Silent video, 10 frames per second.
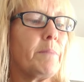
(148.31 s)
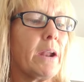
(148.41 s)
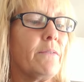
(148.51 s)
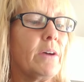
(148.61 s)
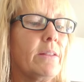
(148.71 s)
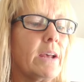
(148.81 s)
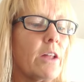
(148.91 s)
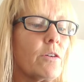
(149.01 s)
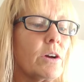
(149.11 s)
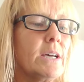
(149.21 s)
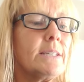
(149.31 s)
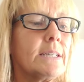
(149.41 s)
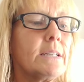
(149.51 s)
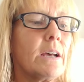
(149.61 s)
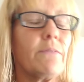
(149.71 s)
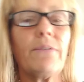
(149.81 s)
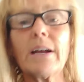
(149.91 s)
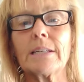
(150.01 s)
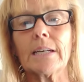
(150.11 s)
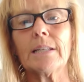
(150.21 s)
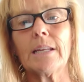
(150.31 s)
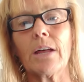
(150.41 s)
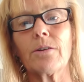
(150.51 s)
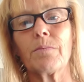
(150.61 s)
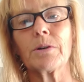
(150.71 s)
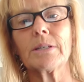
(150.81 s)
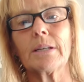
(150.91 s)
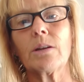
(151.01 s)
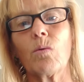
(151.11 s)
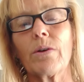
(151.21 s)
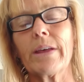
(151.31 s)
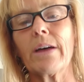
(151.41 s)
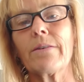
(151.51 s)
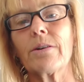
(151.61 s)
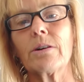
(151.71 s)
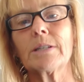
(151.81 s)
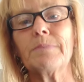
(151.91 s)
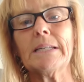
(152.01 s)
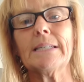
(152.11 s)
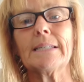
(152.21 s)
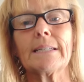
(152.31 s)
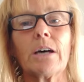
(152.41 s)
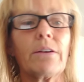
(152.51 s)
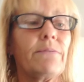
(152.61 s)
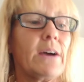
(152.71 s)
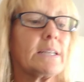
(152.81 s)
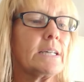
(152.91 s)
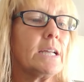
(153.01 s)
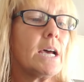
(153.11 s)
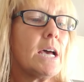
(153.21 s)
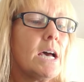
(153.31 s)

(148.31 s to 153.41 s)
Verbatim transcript: benefit and the other isn't affected the other person or the other species is not affected